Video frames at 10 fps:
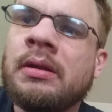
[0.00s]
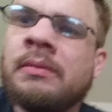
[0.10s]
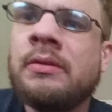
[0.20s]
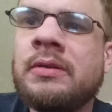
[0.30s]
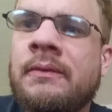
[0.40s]

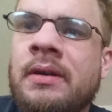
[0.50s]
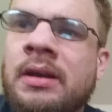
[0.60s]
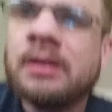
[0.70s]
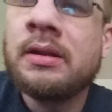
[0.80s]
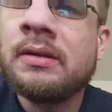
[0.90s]
Let's see if I can
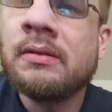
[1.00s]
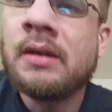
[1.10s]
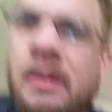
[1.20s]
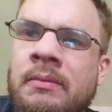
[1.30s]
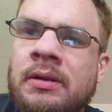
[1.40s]
get this
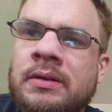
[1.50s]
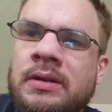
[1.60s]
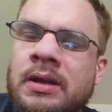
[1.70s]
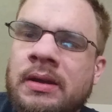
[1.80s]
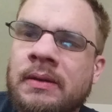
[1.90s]
camera to
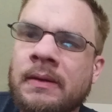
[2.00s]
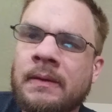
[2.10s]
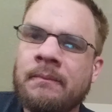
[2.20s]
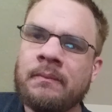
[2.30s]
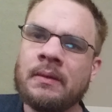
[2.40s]
stay
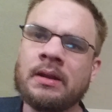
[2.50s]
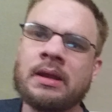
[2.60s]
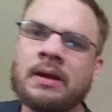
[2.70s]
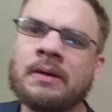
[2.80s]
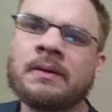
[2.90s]

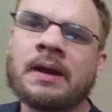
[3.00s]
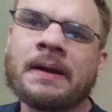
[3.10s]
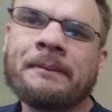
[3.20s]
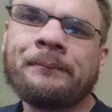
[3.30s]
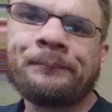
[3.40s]
Okay.